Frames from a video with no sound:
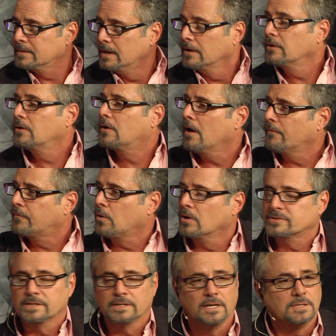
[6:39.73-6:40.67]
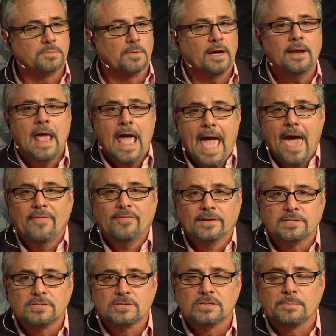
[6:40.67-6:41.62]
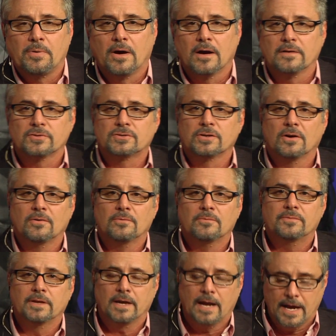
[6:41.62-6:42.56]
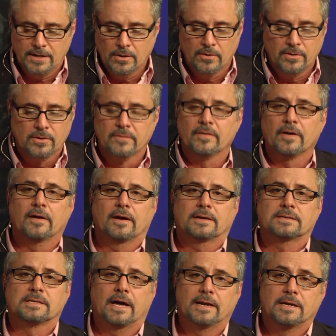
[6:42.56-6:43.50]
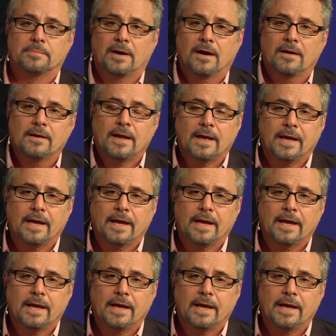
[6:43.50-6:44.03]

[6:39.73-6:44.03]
Of course it does, Brad. And this is the part of the show that I know you're very excited about.